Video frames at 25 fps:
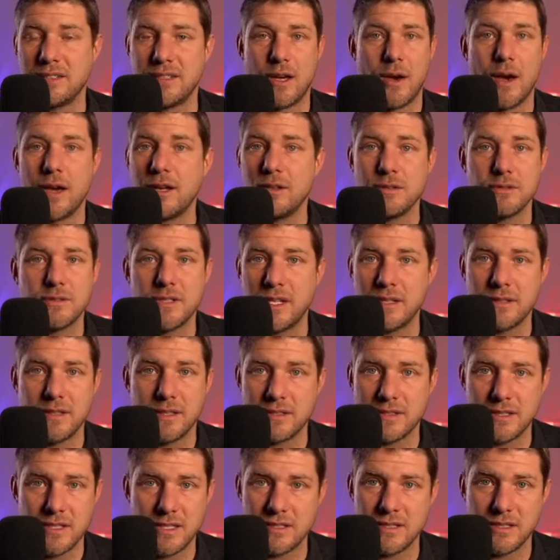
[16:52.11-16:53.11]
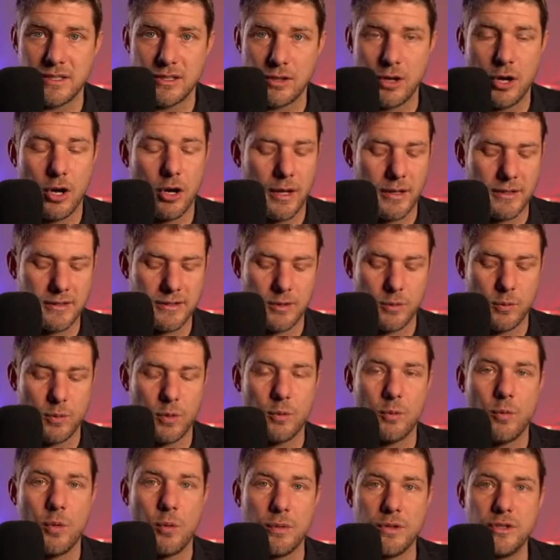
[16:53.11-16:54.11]
Now, I don't take this easy at all. And so
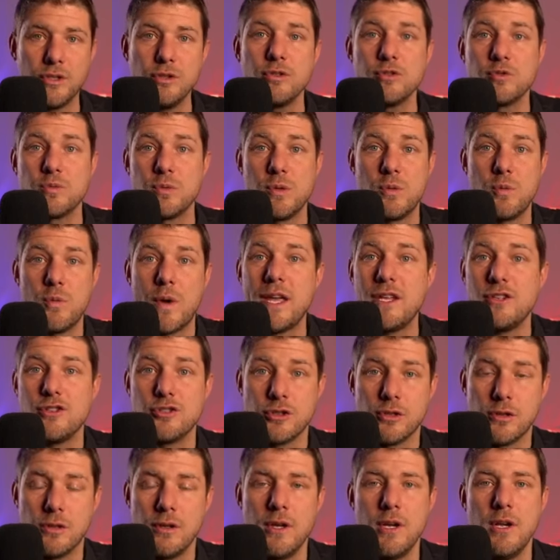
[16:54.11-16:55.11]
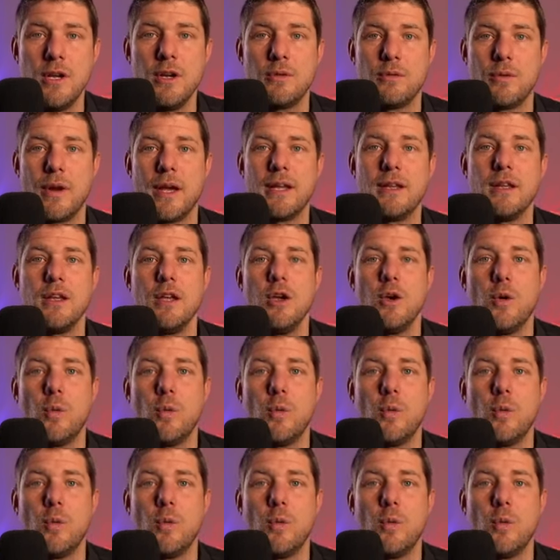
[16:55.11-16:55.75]
what we do is we wager, right?